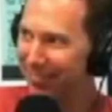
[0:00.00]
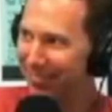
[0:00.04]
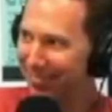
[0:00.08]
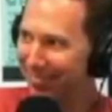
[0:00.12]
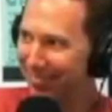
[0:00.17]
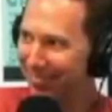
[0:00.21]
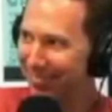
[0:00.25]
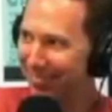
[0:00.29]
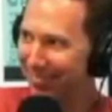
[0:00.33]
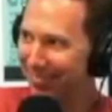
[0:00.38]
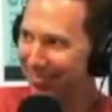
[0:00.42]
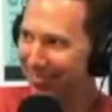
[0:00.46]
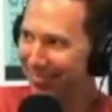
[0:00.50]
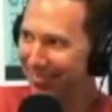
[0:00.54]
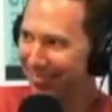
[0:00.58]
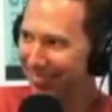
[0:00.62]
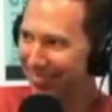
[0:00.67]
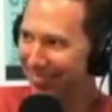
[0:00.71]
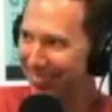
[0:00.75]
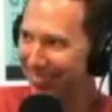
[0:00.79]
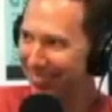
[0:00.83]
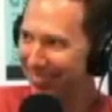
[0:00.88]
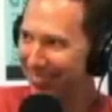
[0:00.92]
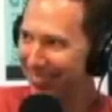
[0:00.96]

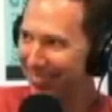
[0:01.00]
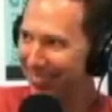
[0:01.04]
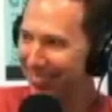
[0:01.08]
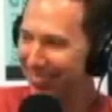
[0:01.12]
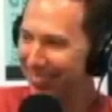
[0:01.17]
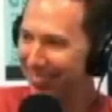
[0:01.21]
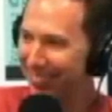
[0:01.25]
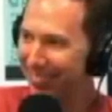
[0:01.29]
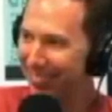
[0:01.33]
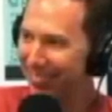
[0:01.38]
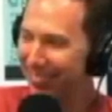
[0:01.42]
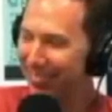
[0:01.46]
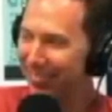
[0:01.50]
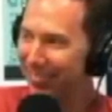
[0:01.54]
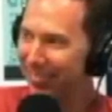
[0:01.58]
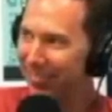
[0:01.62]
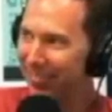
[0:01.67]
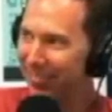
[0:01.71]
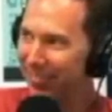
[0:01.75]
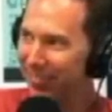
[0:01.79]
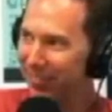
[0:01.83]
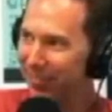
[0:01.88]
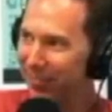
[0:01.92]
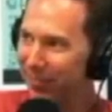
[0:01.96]

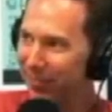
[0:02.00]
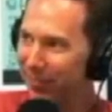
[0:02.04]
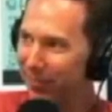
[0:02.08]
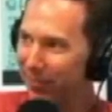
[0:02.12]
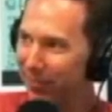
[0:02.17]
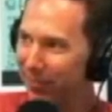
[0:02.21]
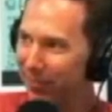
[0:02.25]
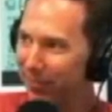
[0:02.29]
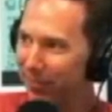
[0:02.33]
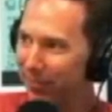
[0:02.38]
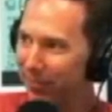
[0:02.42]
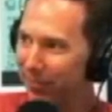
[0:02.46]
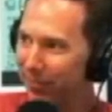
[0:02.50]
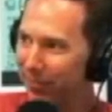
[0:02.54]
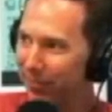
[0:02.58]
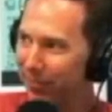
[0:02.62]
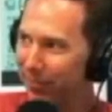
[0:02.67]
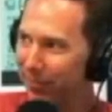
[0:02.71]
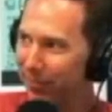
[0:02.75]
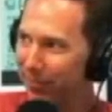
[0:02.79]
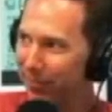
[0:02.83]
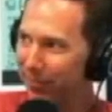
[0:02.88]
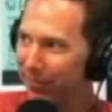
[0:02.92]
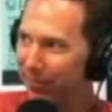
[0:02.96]

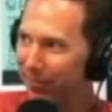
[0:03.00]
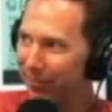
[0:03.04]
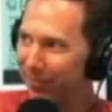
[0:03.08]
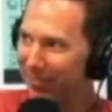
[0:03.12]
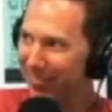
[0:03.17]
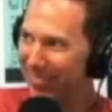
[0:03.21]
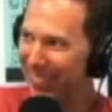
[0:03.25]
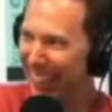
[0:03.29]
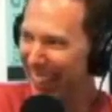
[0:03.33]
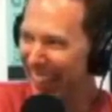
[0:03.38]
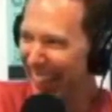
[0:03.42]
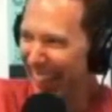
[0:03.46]
[no speech]